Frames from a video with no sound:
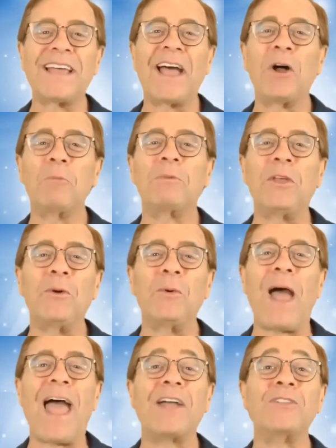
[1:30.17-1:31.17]
to help you
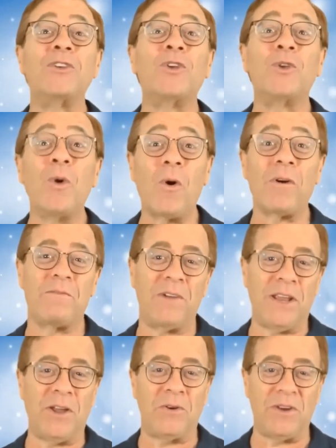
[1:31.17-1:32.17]
and your
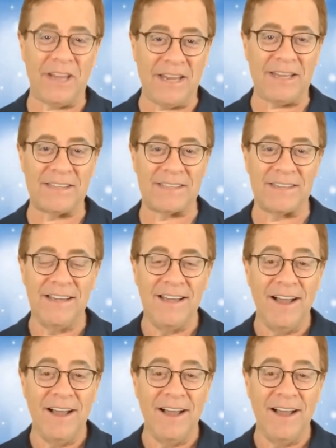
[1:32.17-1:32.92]
video needs.